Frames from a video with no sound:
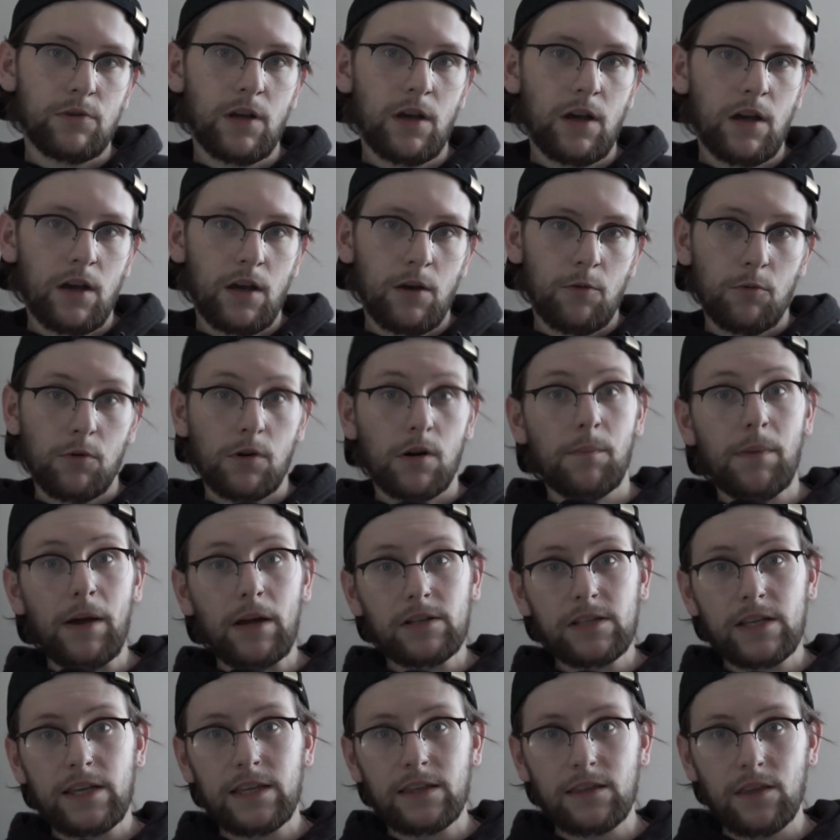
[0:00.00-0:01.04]
We're about
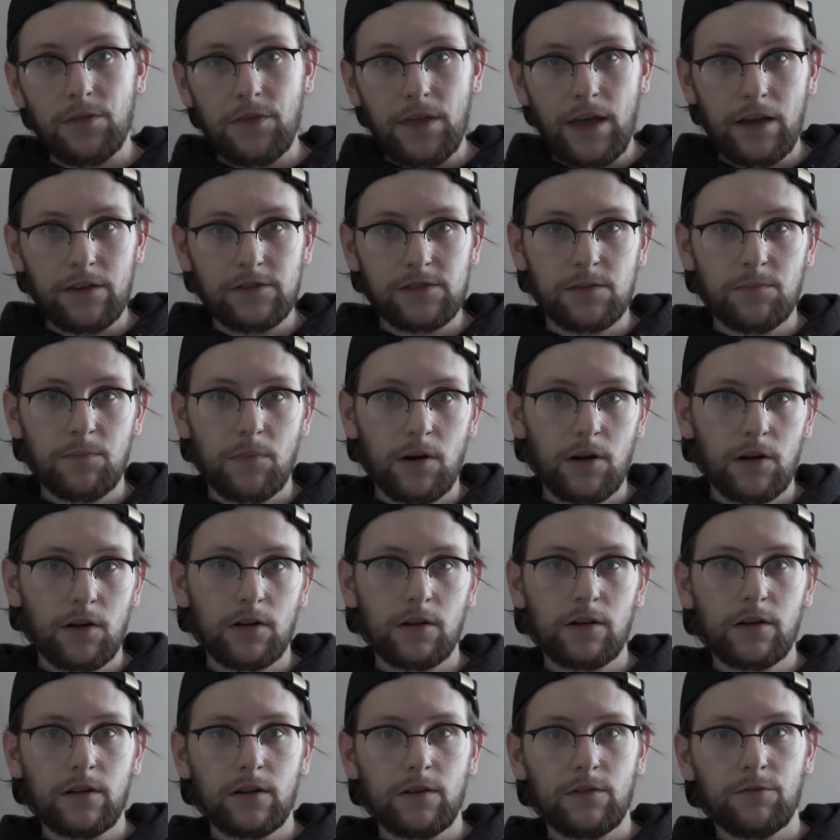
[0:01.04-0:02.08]
to hit the 1,000
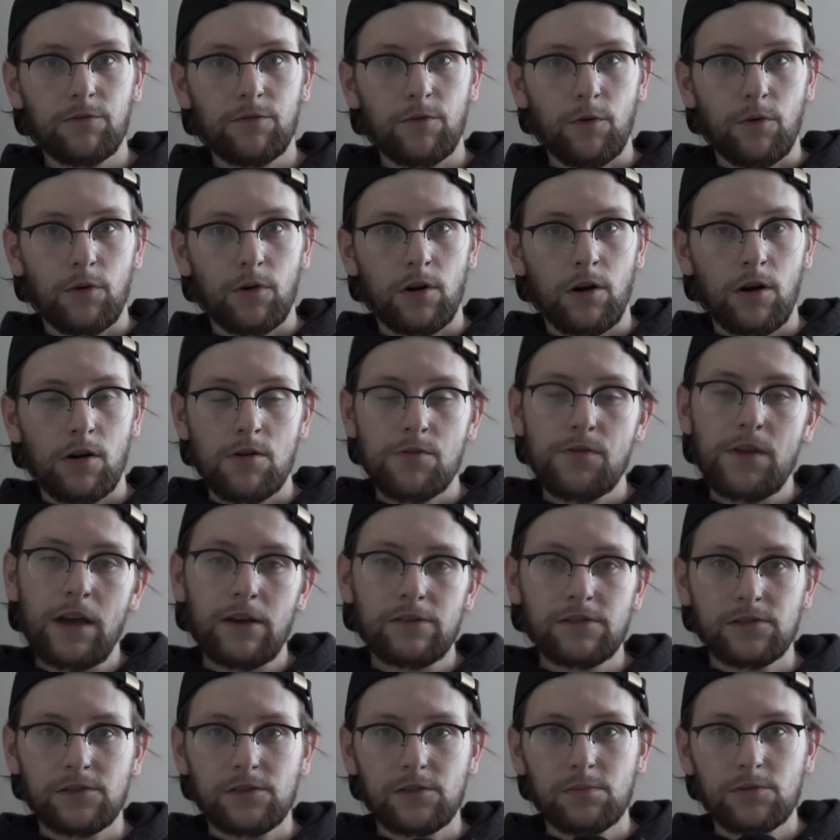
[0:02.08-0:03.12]
mark for our
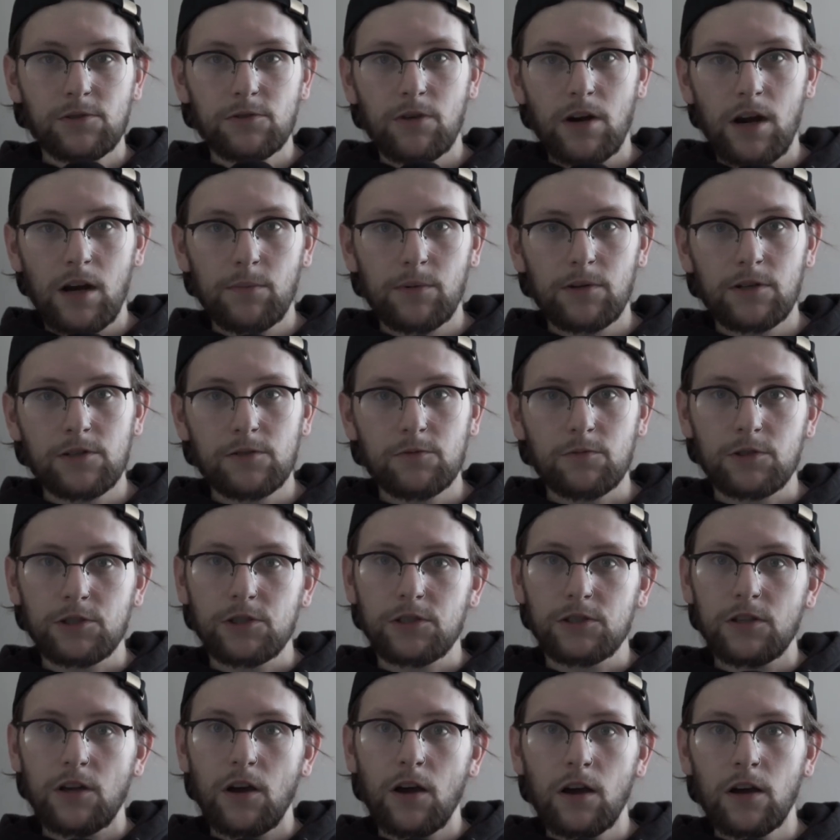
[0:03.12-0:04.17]
1,000 subscribers, which
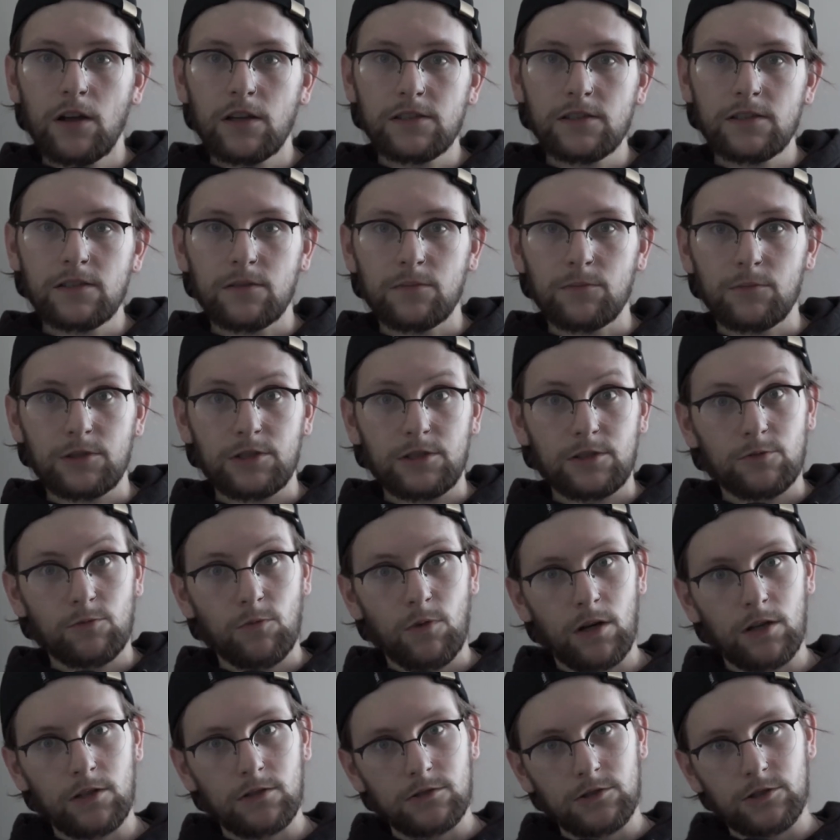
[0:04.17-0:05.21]
is awesome, which is
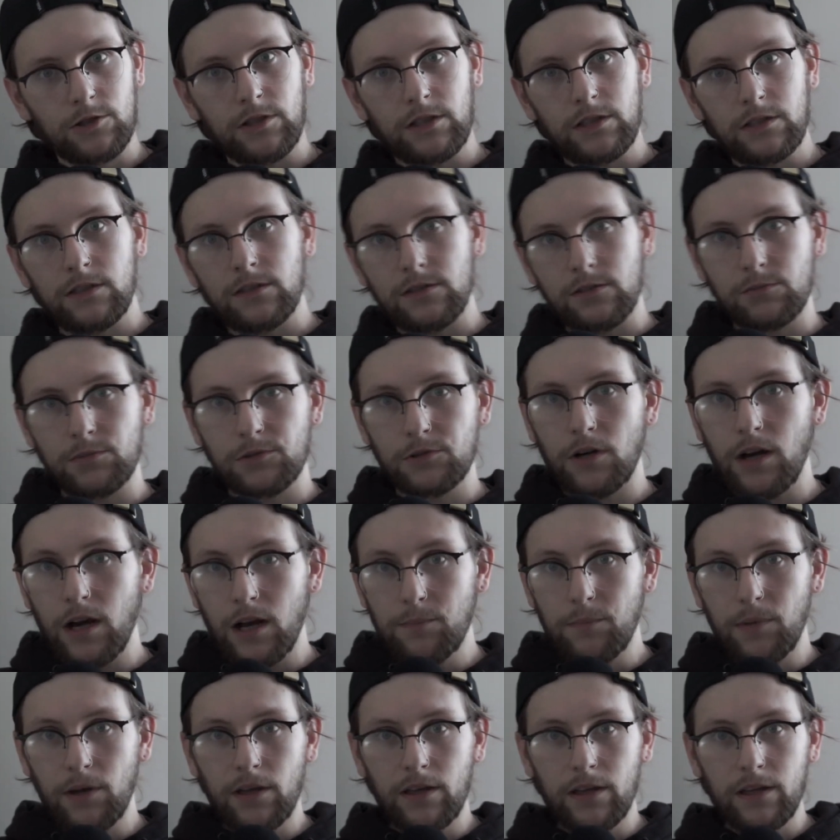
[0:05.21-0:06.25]
why you should hit the
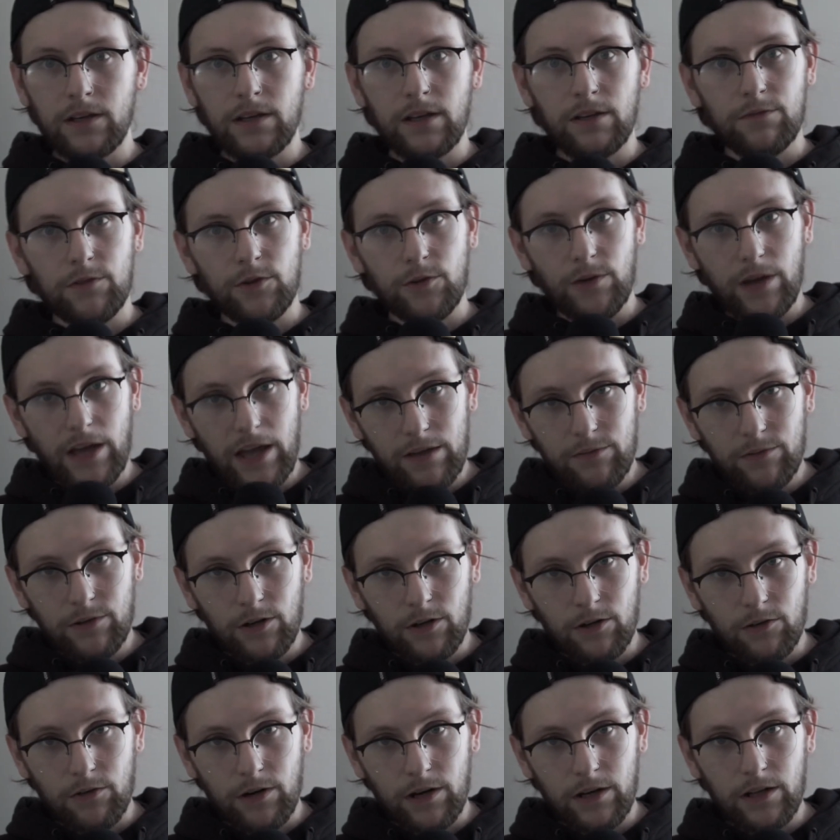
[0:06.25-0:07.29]
subscribe button if you haven't
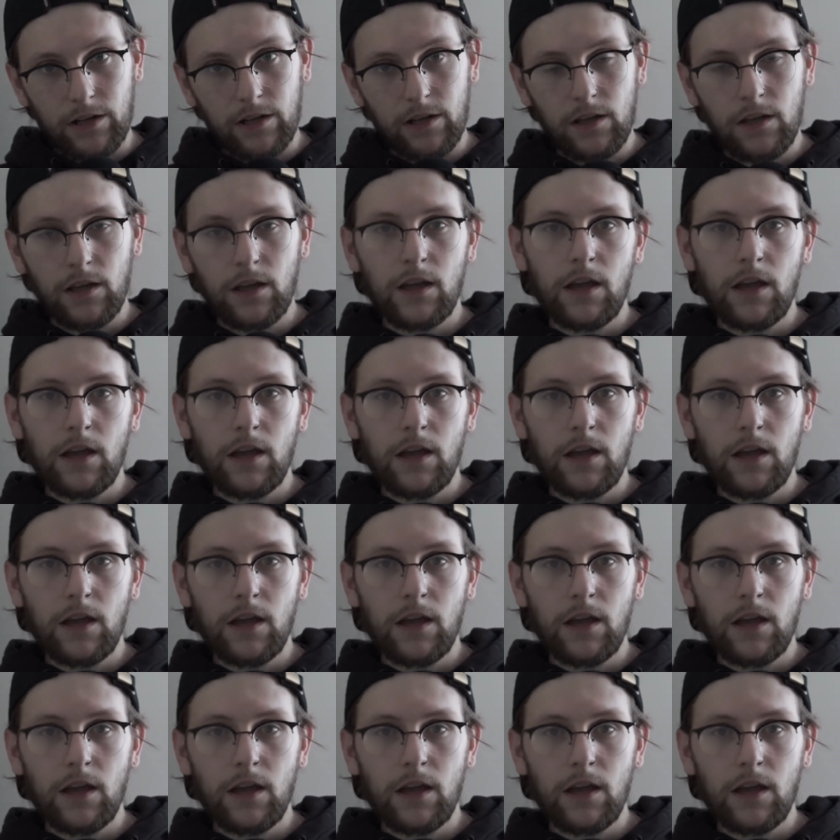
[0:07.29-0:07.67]
already.